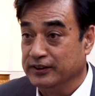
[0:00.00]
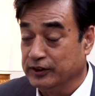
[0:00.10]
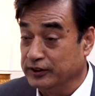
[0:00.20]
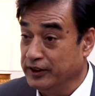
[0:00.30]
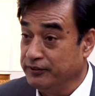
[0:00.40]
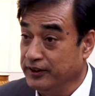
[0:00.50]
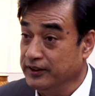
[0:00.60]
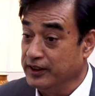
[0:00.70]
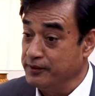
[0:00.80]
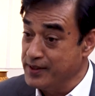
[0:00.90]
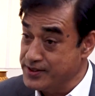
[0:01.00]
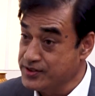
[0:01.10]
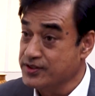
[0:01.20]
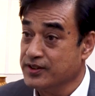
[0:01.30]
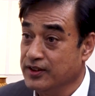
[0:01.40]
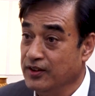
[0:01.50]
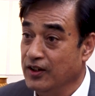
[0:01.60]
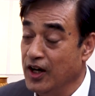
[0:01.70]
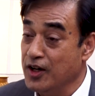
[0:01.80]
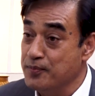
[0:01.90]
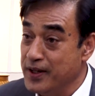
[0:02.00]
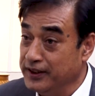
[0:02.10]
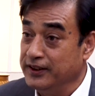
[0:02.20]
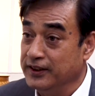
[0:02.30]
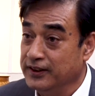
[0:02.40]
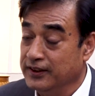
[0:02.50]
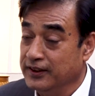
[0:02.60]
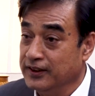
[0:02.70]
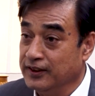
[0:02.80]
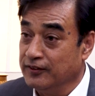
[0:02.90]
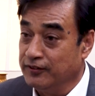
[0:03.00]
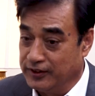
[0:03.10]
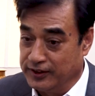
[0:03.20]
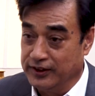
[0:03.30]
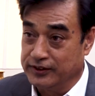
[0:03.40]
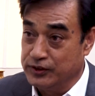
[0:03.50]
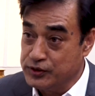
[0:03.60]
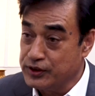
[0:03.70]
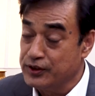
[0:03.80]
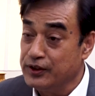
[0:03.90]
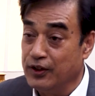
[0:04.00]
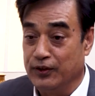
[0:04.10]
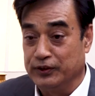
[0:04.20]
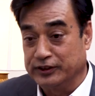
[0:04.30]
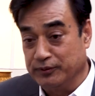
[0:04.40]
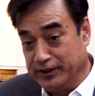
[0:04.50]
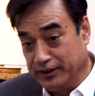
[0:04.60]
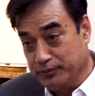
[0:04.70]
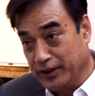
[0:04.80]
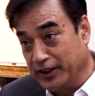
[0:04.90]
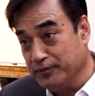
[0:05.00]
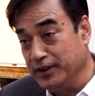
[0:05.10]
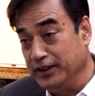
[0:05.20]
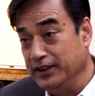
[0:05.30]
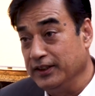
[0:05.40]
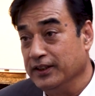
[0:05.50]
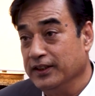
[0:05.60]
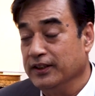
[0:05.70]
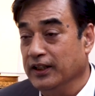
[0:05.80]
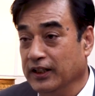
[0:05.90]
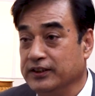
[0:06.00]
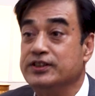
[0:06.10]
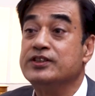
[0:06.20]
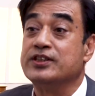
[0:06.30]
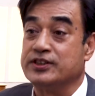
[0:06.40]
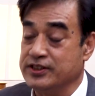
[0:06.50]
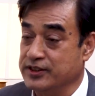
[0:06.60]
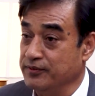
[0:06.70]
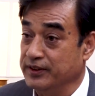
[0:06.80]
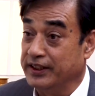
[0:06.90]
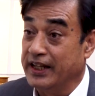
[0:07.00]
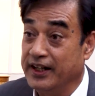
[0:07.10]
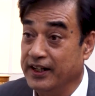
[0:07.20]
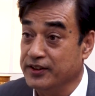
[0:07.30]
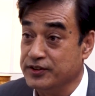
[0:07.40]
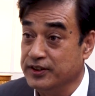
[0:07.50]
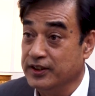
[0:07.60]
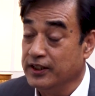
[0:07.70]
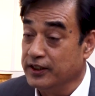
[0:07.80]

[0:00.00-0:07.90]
So they feel they must earn money for the tuition or something, pocket money. This is the system in Canada, you see.